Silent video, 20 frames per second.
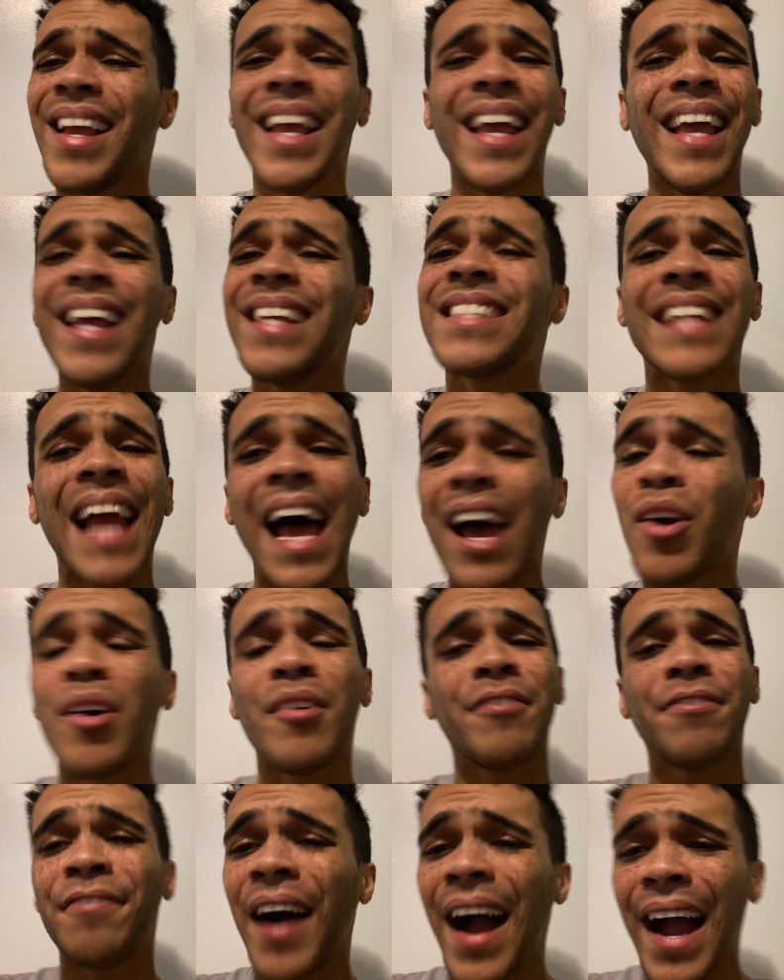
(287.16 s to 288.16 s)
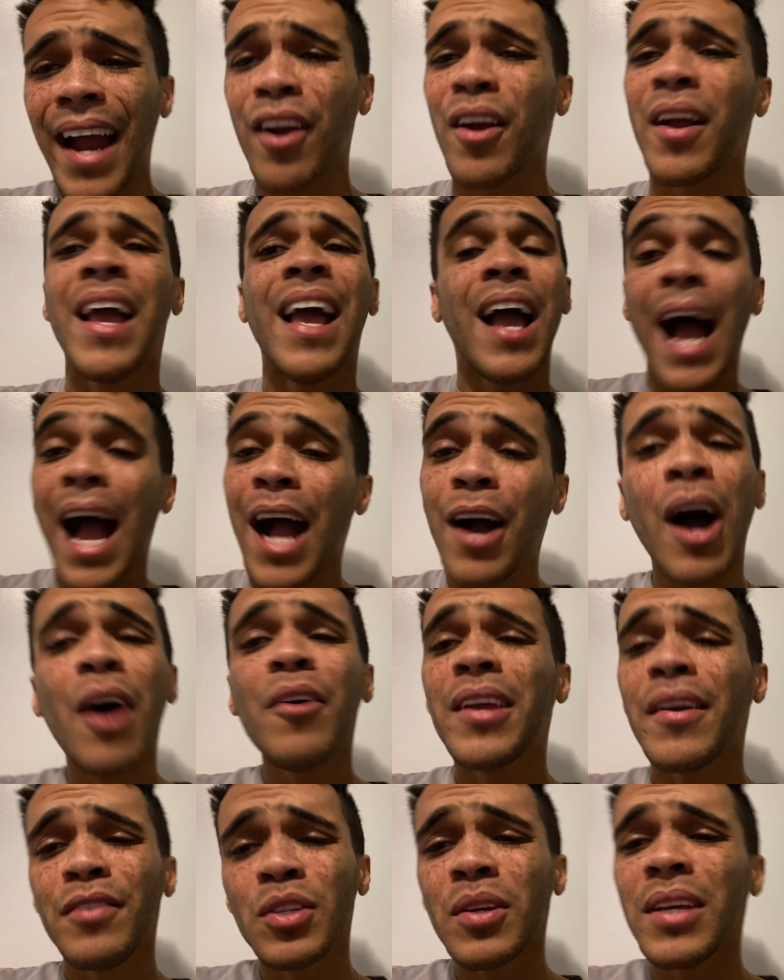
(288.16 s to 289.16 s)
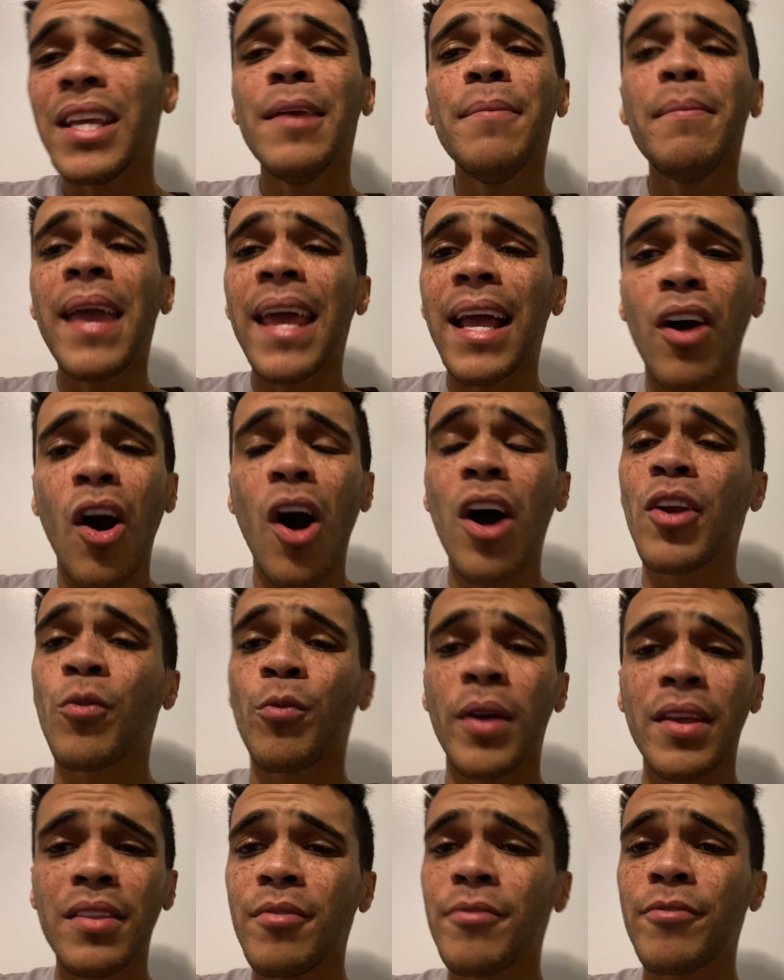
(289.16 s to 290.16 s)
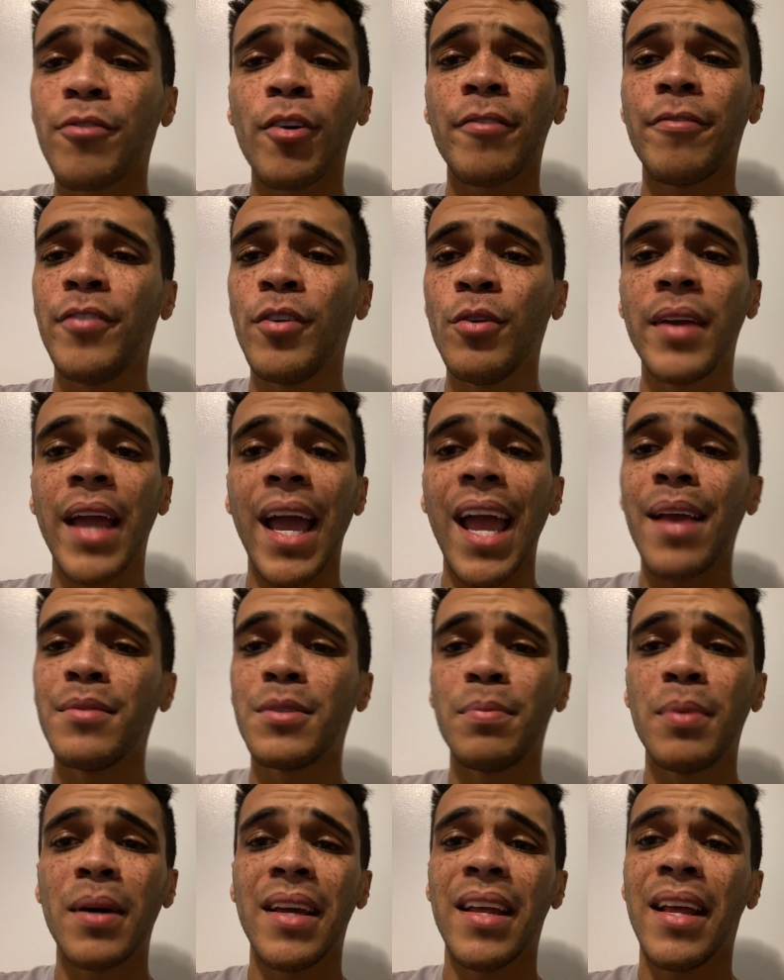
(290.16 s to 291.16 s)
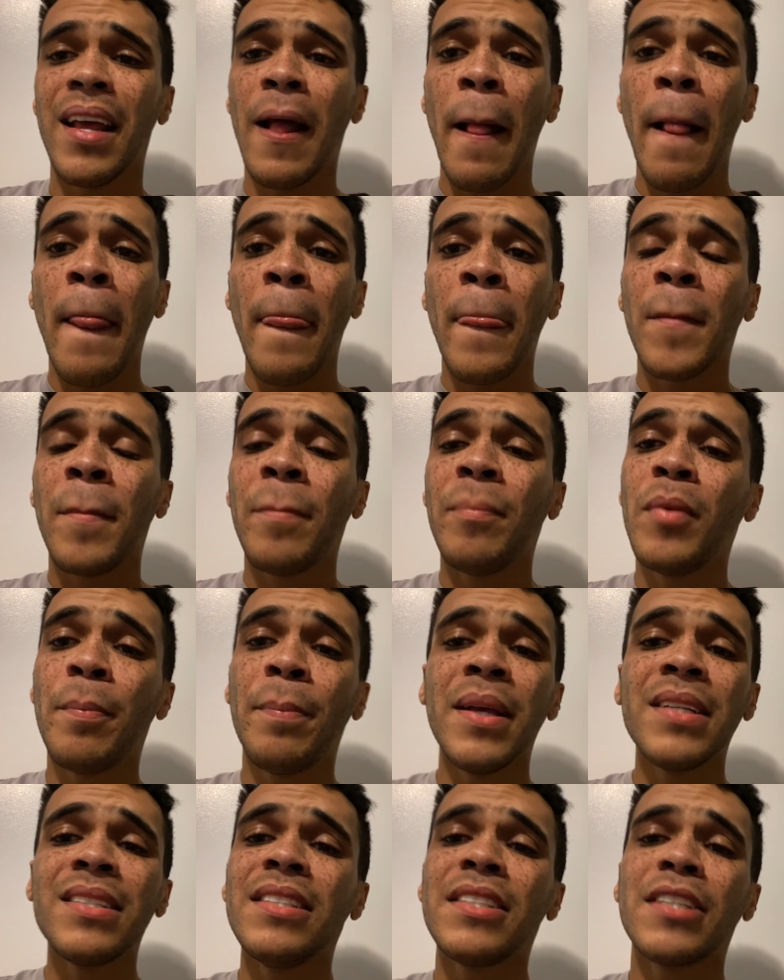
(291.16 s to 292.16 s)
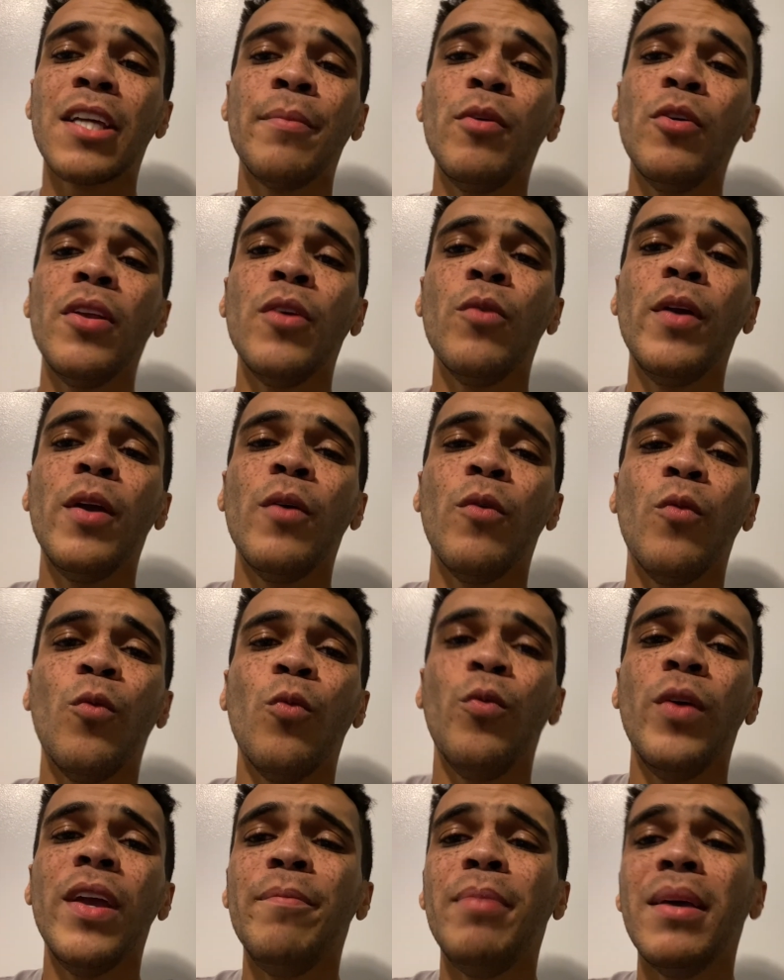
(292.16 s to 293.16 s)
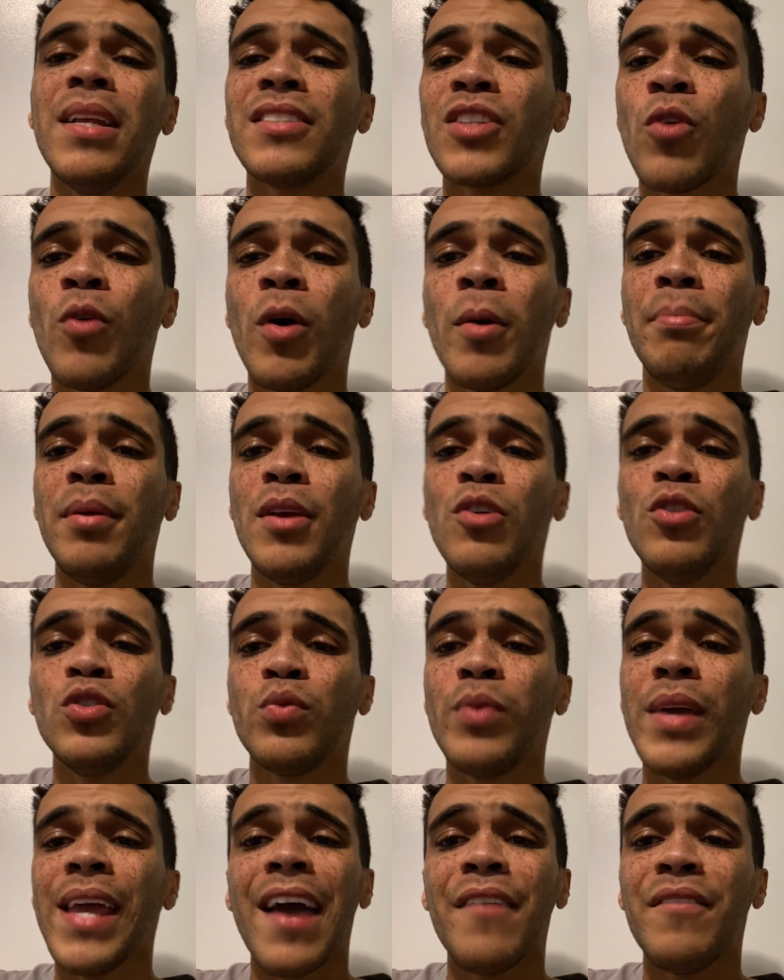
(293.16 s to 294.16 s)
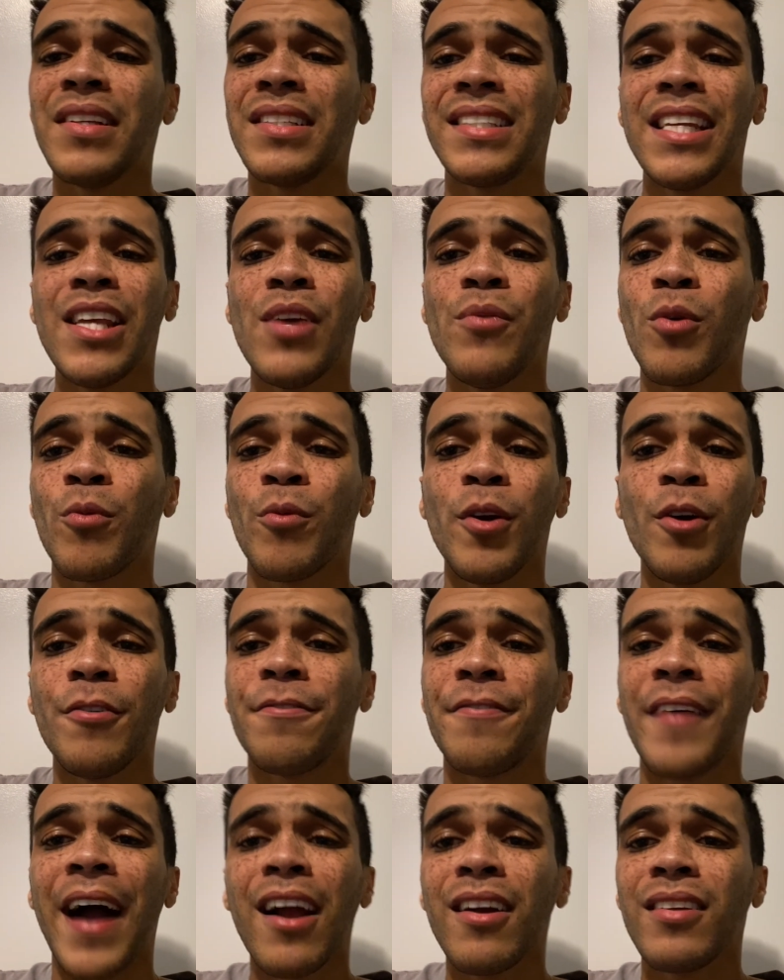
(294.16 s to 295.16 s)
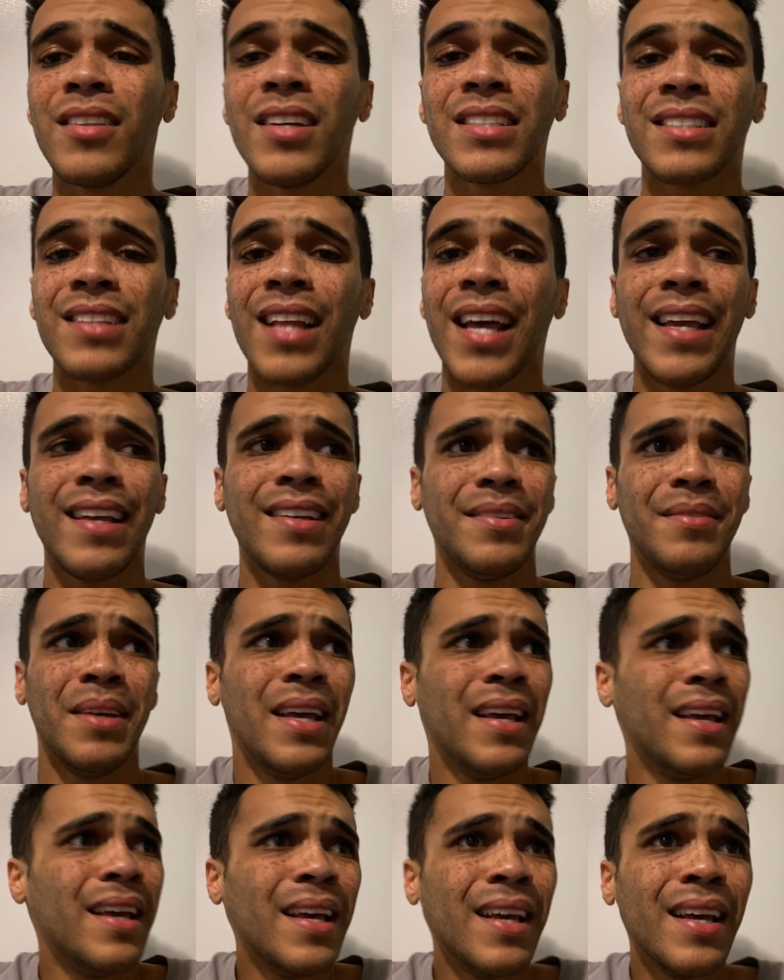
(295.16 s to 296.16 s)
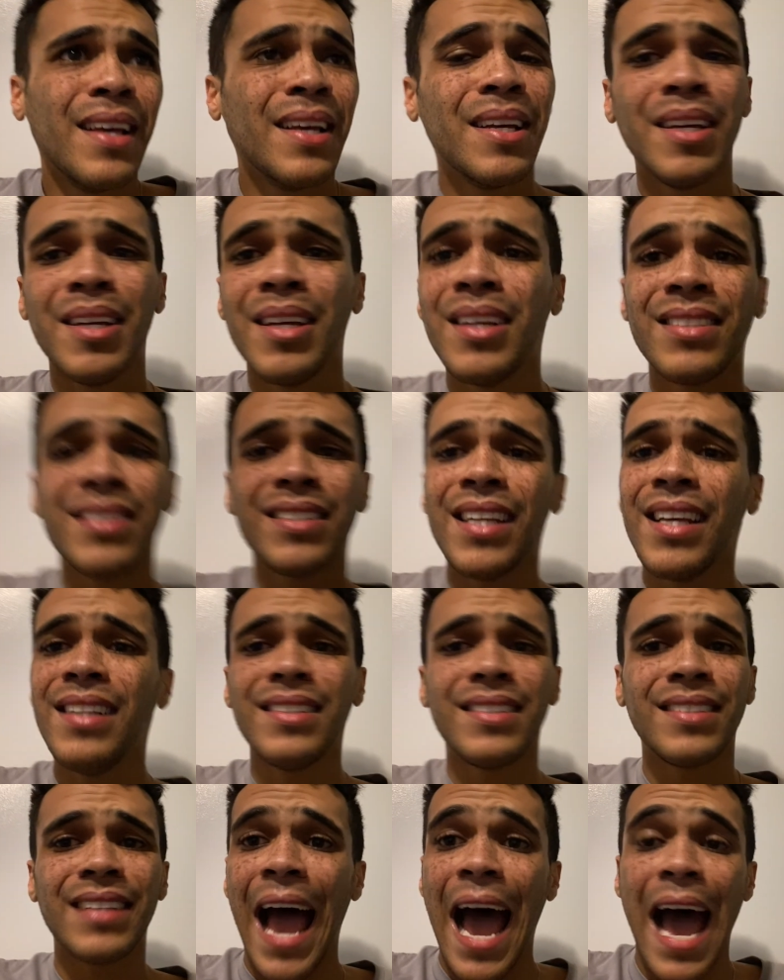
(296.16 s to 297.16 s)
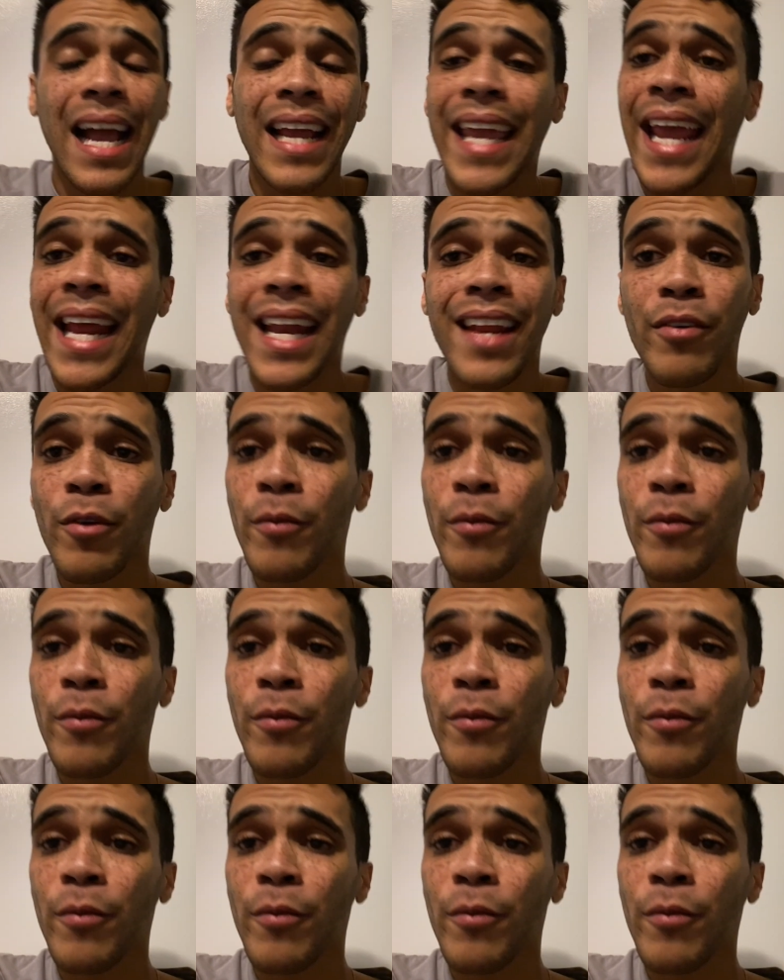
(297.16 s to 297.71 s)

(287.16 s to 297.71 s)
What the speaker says: is not on fire. I'll give it to you. He may have caught a rhythm for a few games, but the Pistons community, we've been so abused. We haven't seen what real fire looks like since I can't even